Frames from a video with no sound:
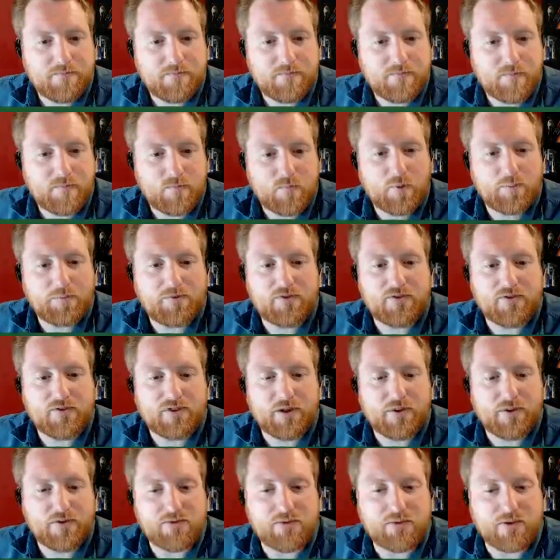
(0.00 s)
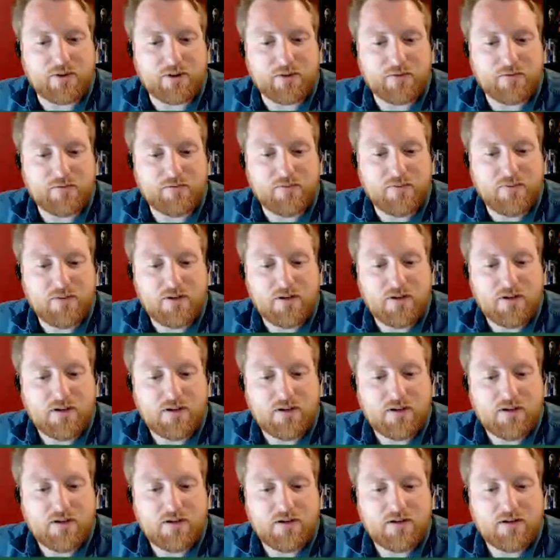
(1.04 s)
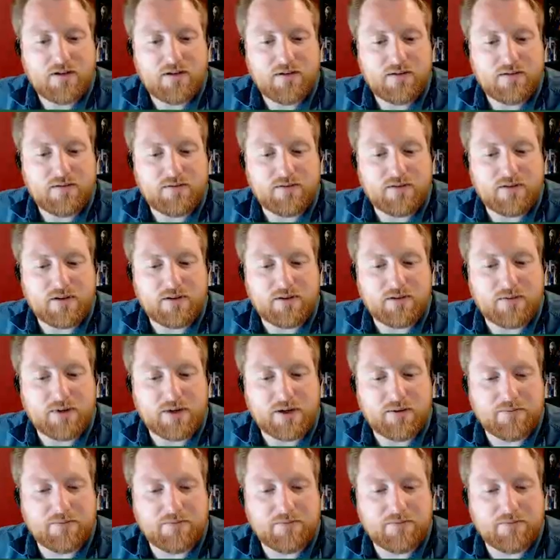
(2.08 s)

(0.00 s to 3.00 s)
Whoops, that was wrong. There we go.